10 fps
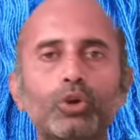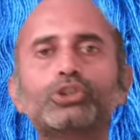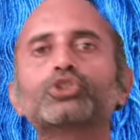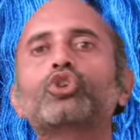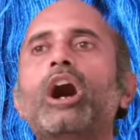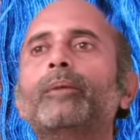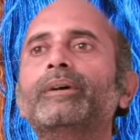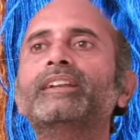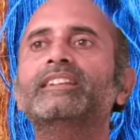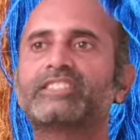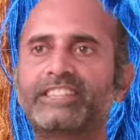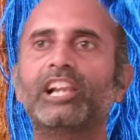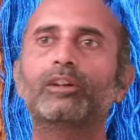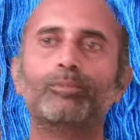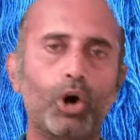common
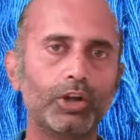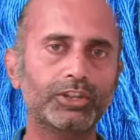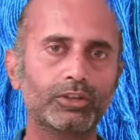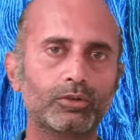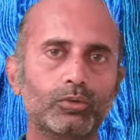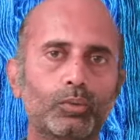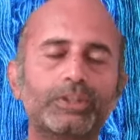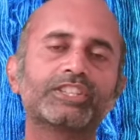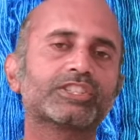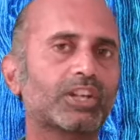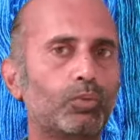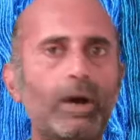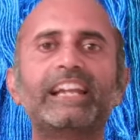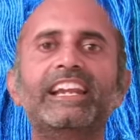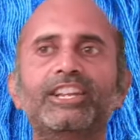silk moth which is
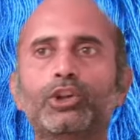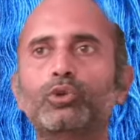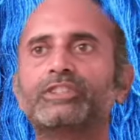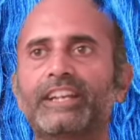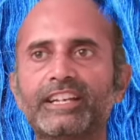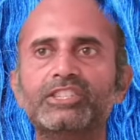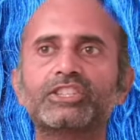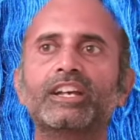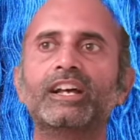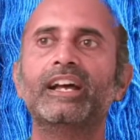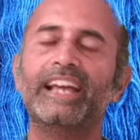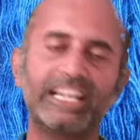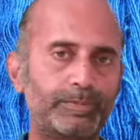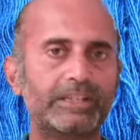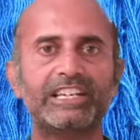widely used is,
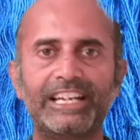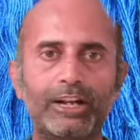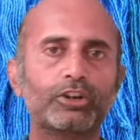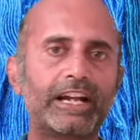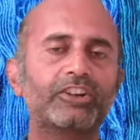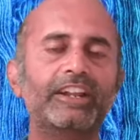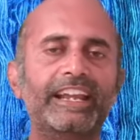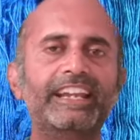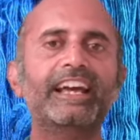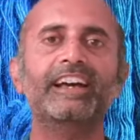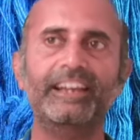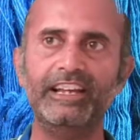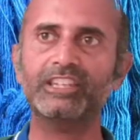especially in our country India, is